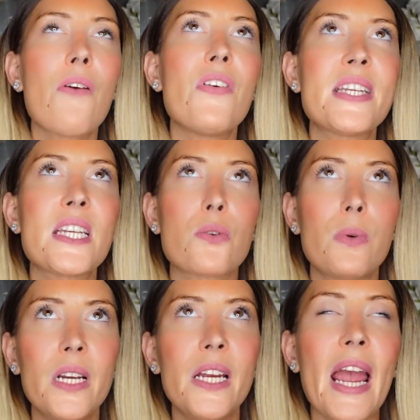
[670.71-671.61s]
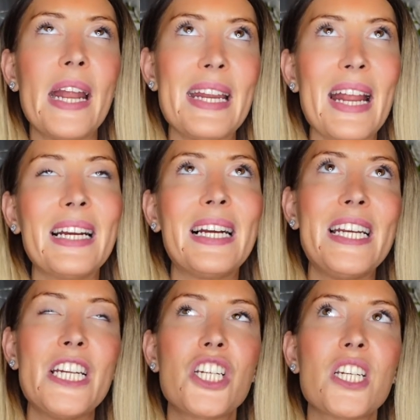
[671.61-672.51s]
This is really an
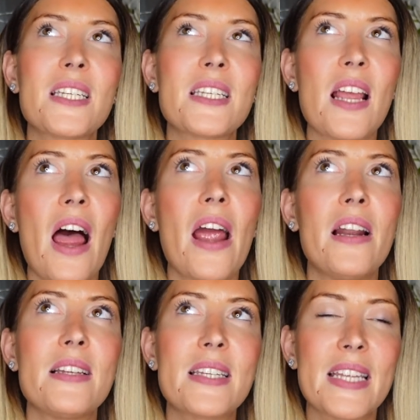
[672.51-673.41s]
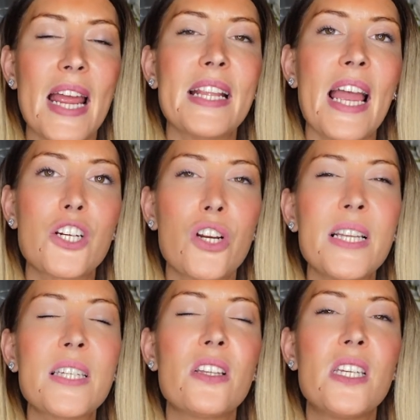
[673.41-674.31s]
English style scent. Actually,
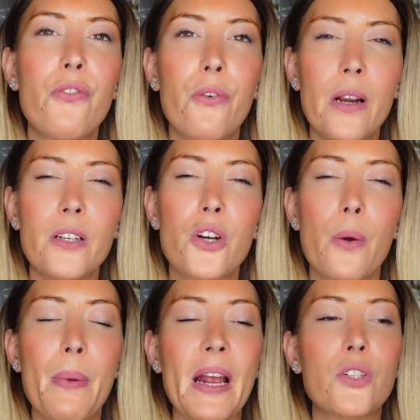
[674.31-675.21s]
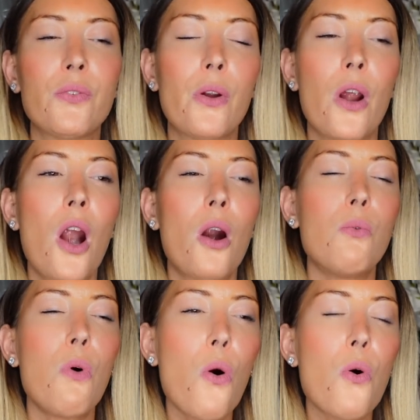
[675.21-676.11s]
it's a different compared to the
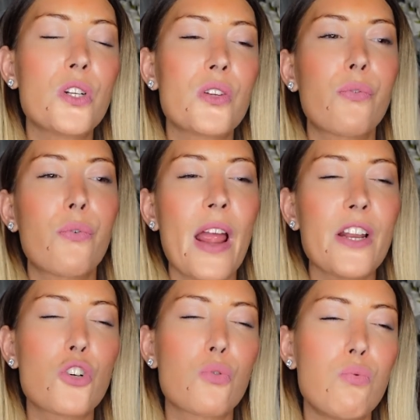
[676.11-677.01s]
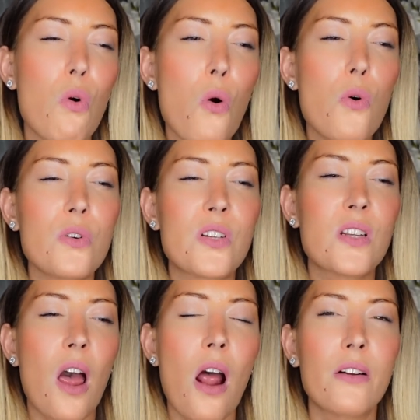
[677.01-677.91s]
rose, French
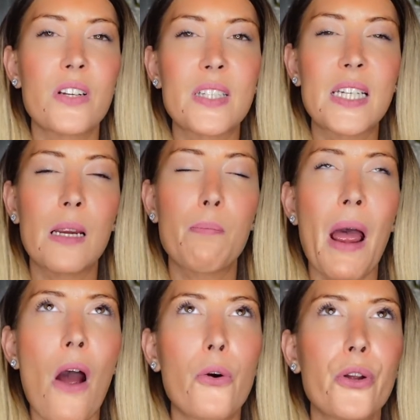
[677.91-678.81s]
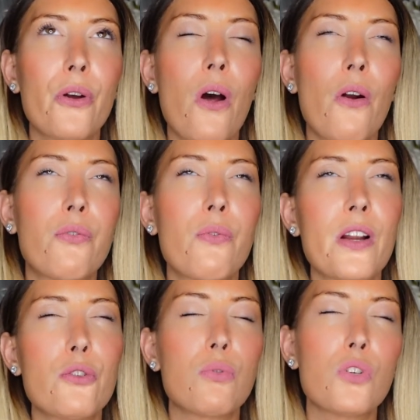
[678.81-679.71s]
rose dusting powder or
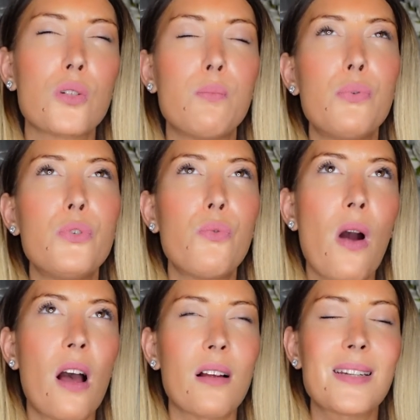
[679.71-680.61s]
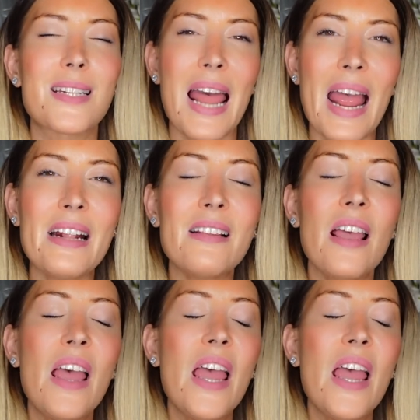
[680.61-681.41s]
French rose boudoir scent.